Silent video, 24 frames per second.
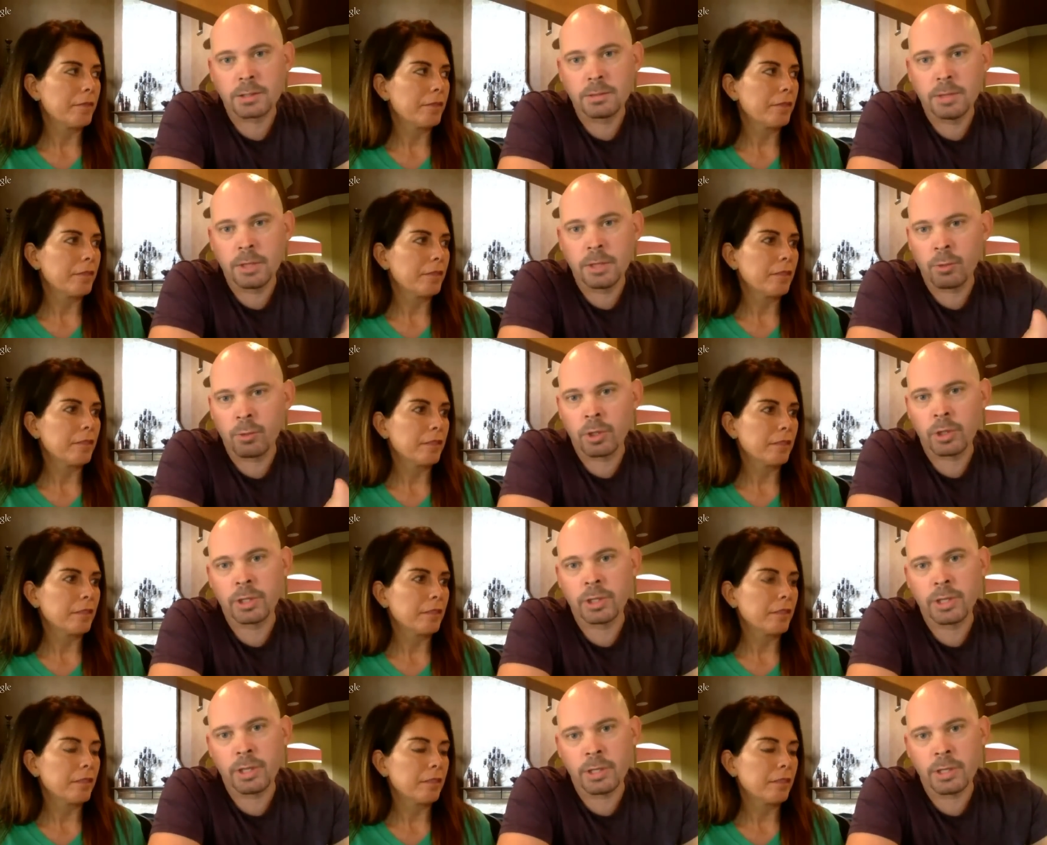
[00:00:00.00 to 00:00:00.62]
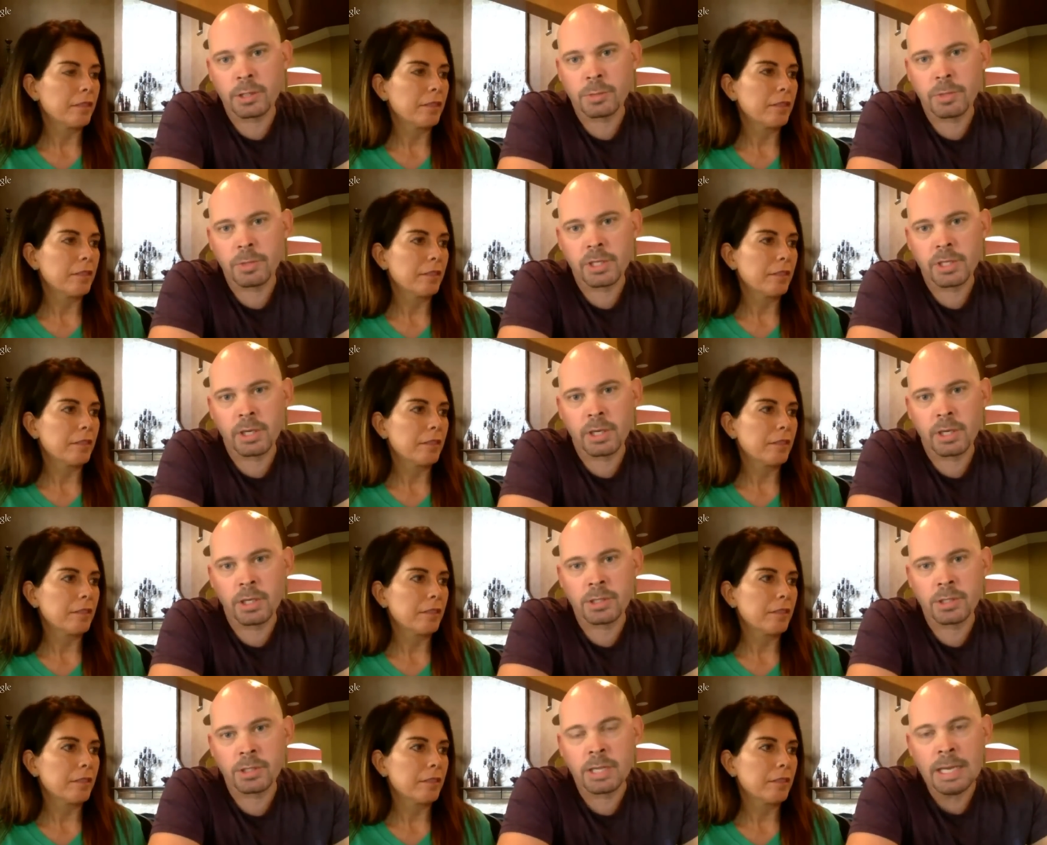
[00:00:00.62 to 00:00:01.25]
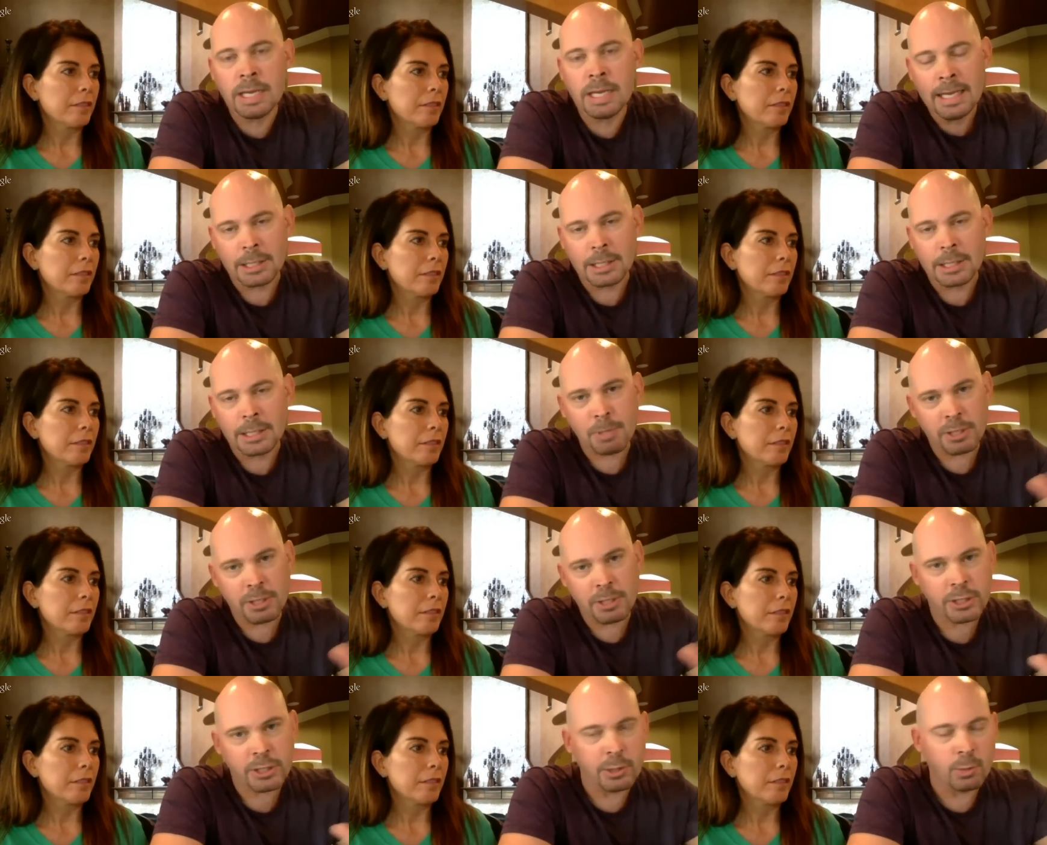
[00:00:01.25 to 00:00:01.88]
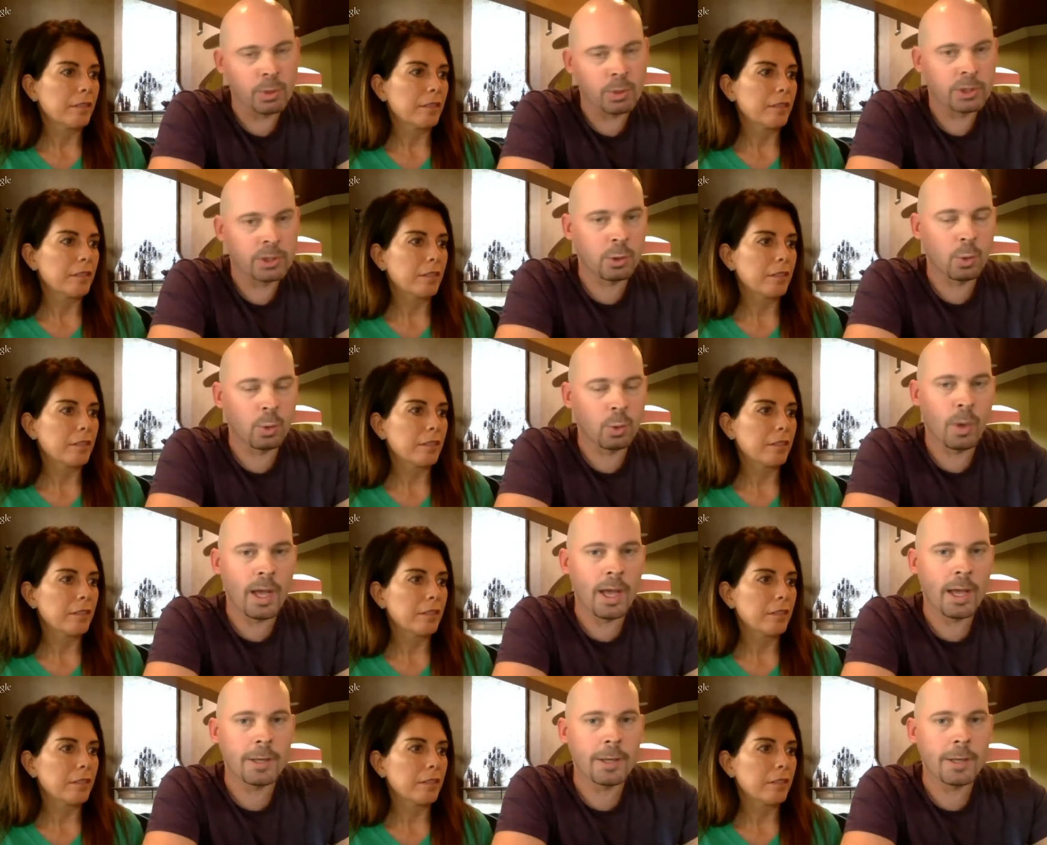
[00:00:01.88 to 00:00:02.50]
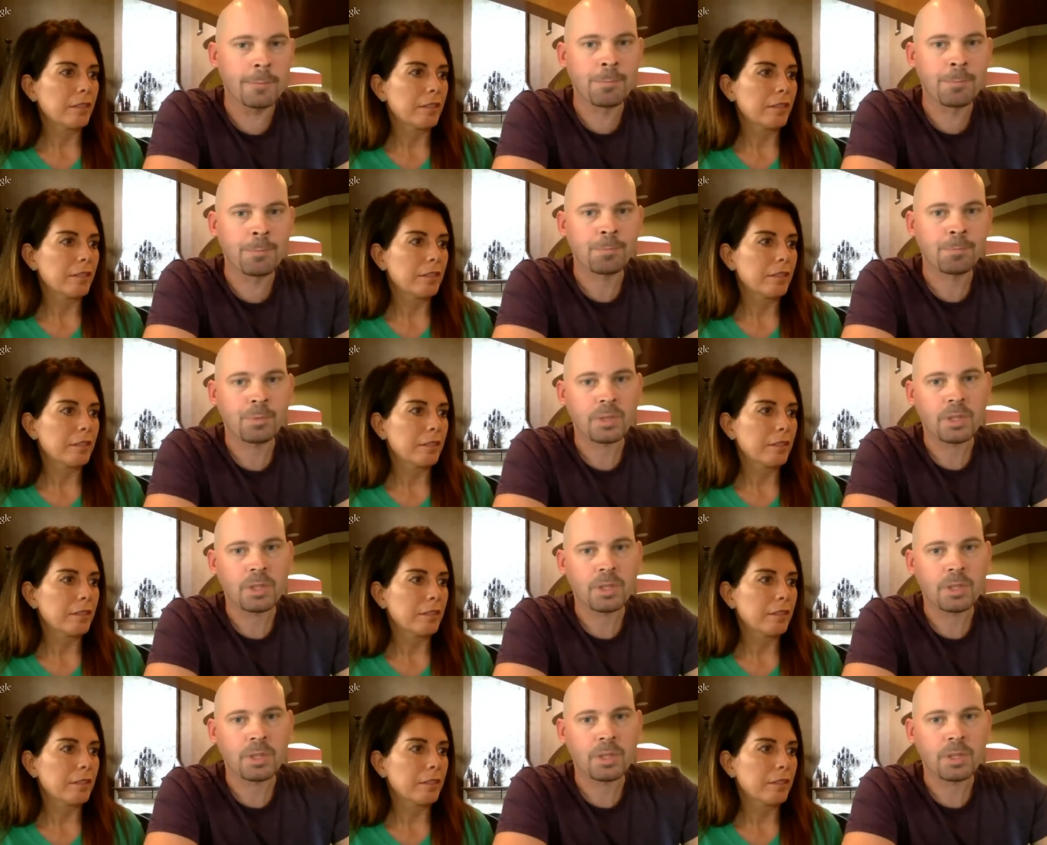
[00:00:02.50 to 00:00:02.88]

Speaker 1: It really is, because especially with the way